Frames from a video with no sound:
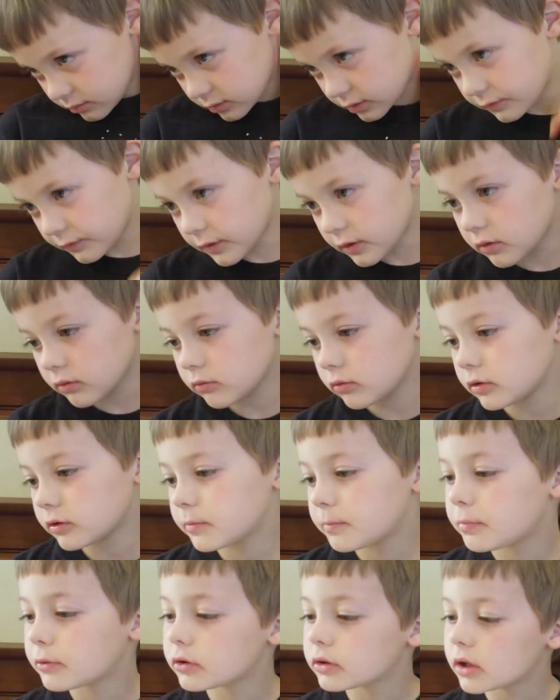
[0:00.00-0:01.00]
was
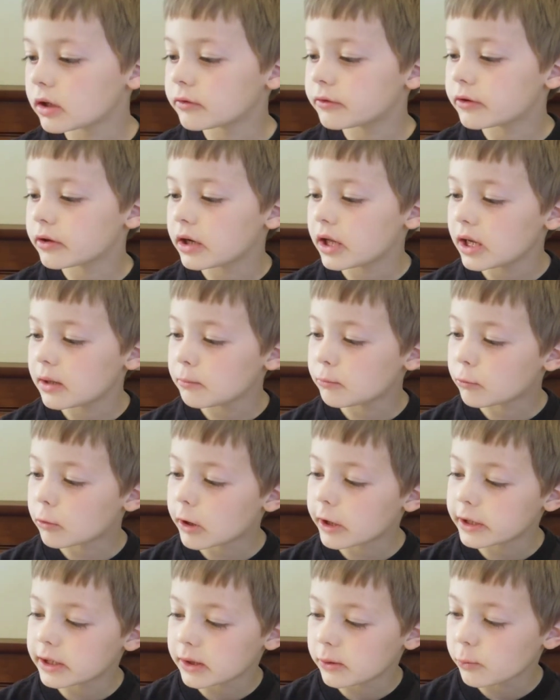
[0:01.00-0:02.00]
full pulled out the name
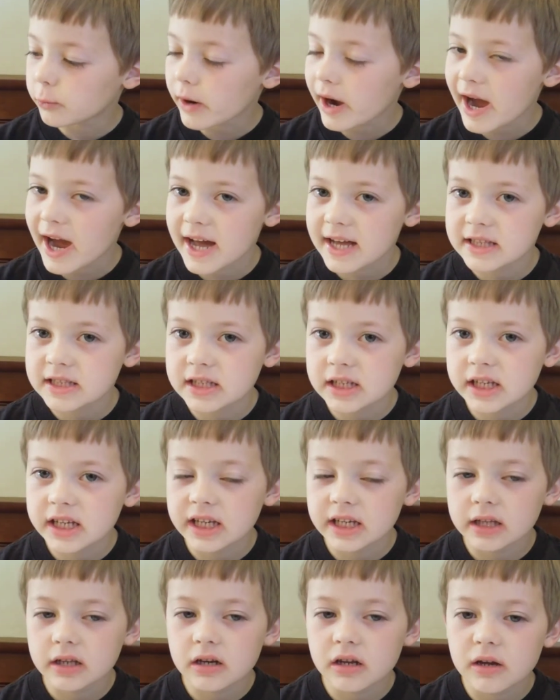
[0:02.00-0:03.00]
Wodney White
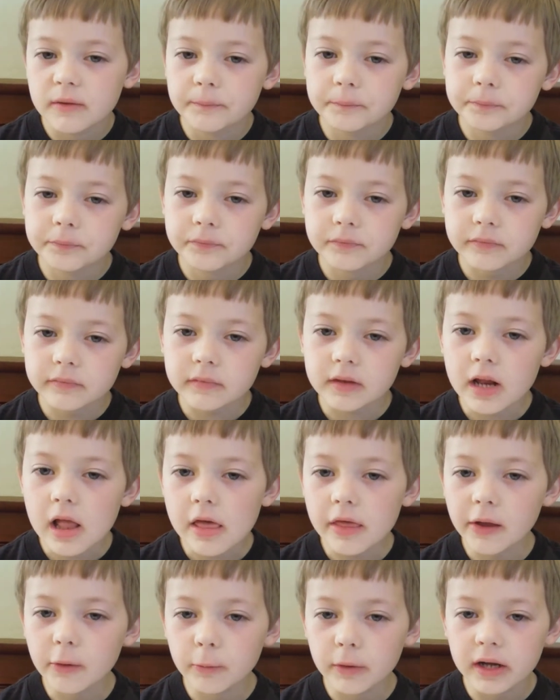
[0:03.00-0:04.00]
and uh
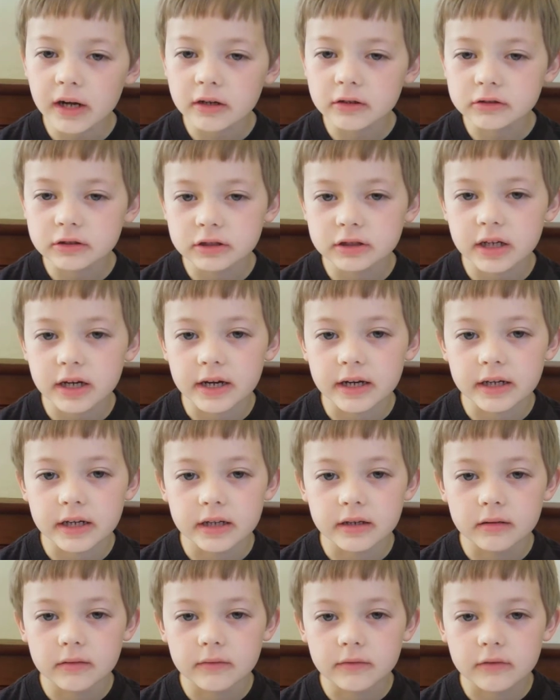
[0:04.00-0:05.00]
they went outside,
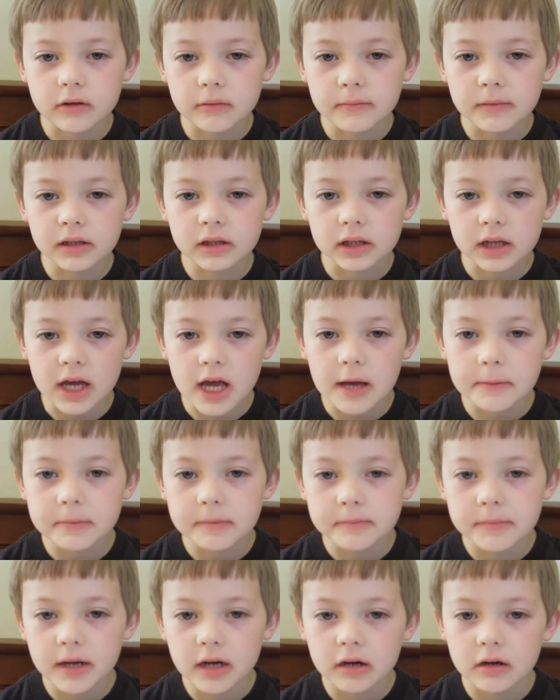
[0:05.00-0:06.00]
and Camilla
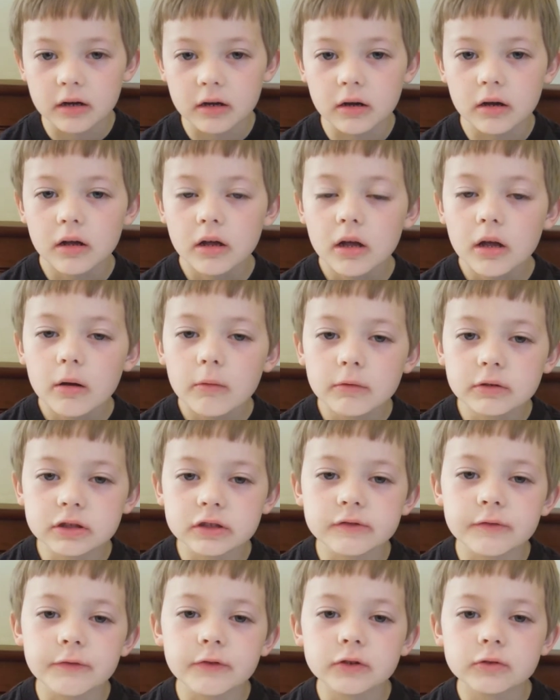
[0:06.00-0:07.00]
Capybara
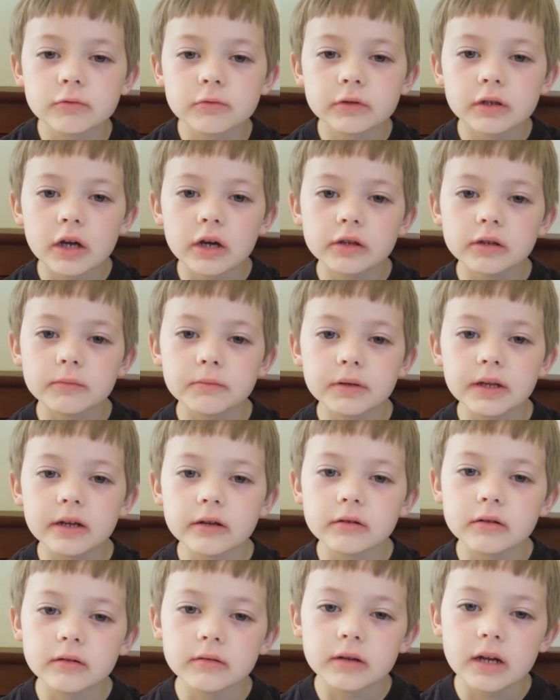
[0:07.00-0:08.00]
was the first one on the
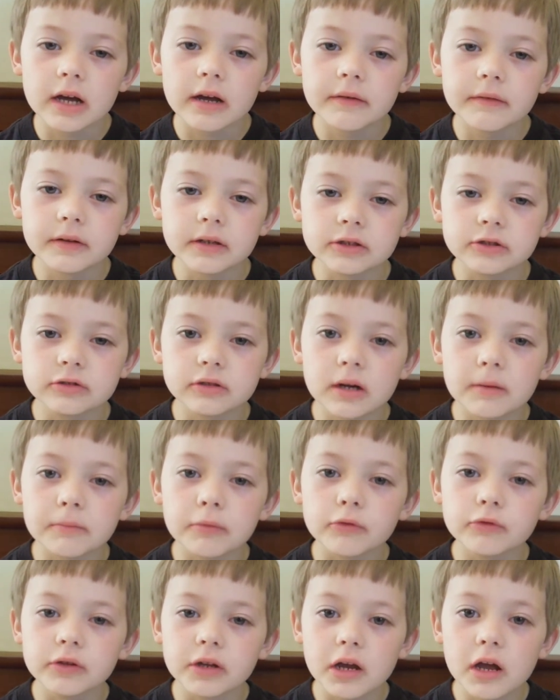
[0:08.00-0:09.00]
playground, having
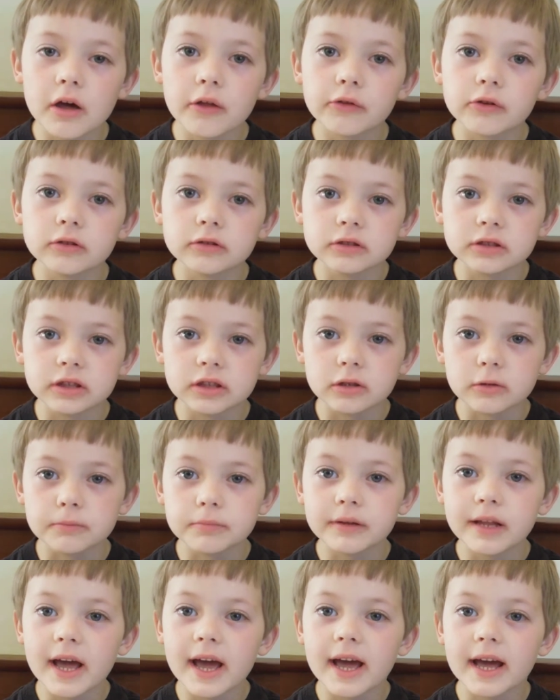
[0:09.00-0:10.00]
trampled the others in her
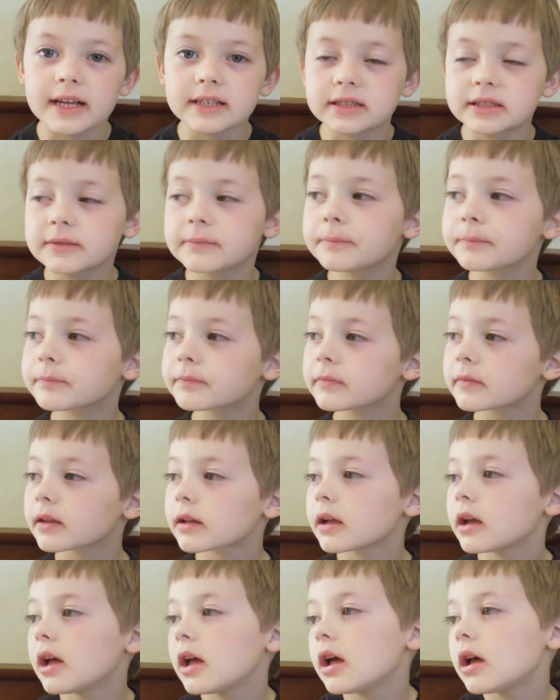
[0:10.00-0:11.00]
blast,
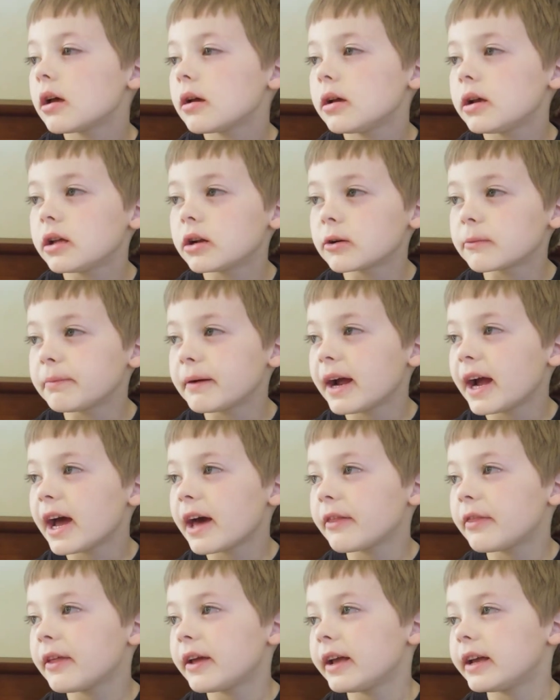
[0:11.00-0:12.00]
in her
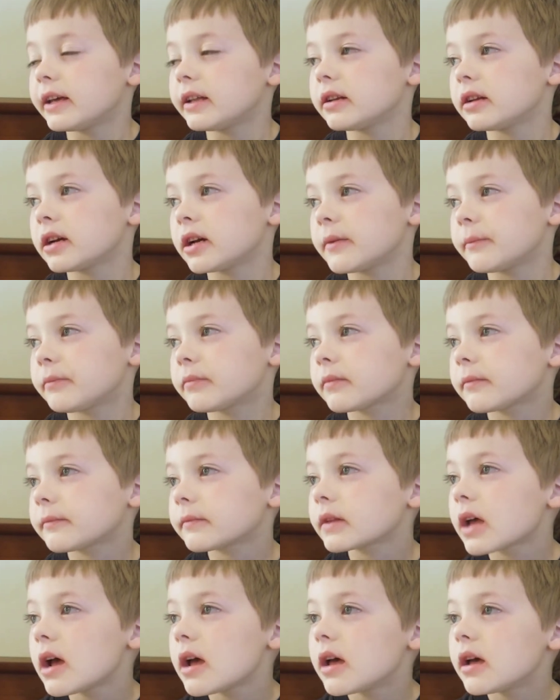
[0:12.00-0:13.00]
path. And um,
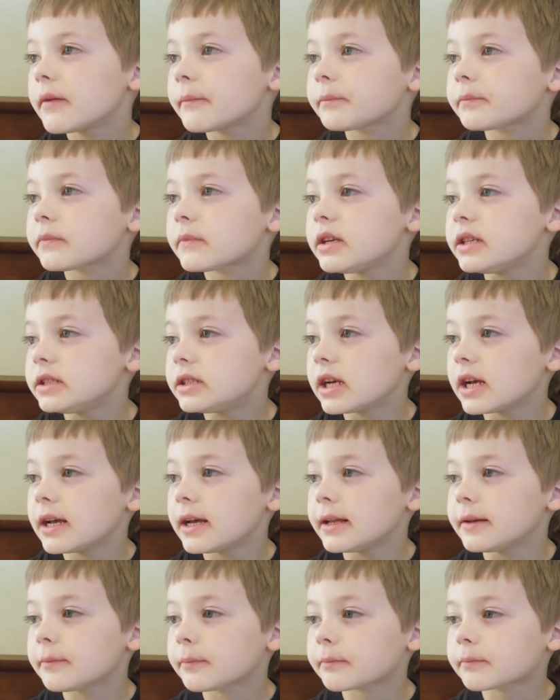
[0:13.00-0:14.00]
he
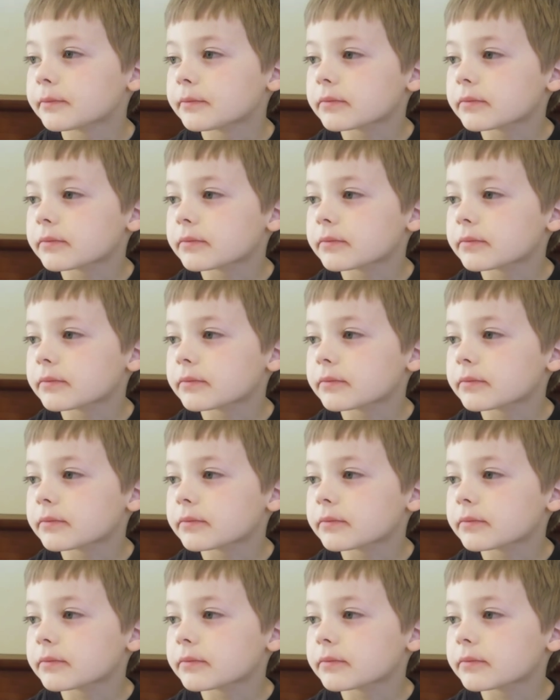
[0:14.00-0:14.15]
said,